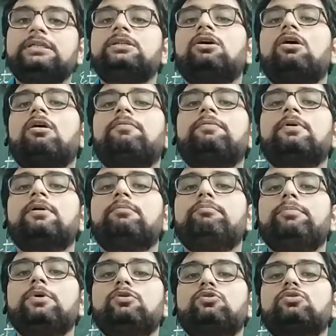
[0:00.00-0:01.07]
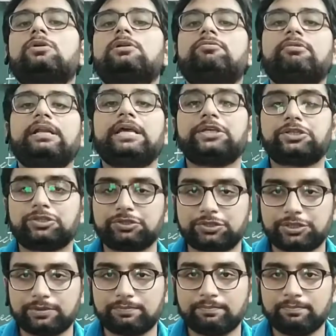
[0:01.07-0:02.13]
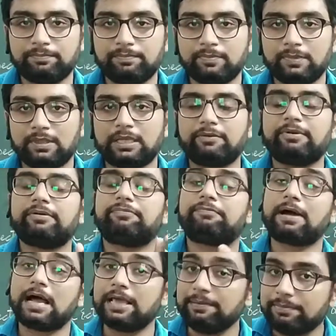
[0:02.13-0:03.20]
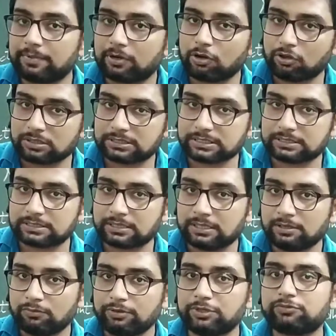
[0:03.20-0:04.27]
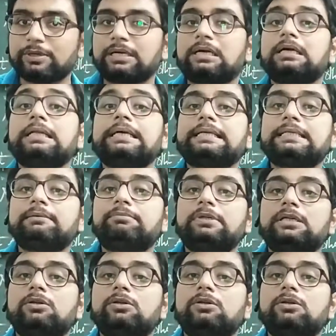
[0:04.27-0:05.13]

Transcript: of mutual relationship. There were 5 clauses which were collectively